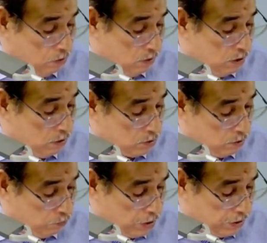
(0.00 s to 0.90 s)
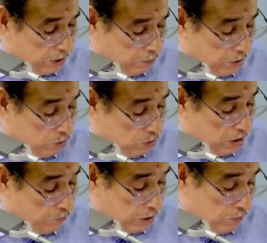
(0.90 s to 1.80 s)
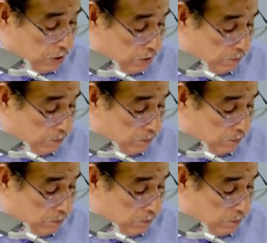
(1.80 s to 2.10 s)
So whatever you have given,